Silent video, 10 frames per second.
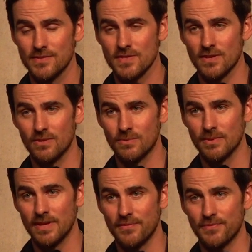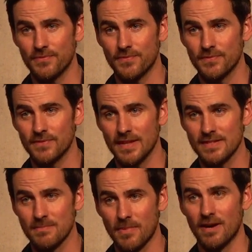So if
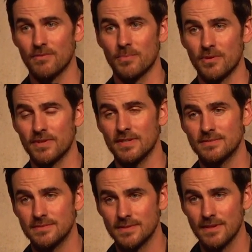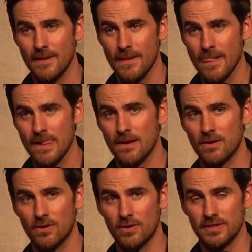that's a Marvel movie
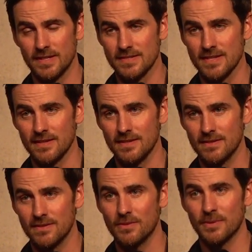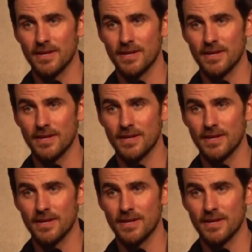or DC or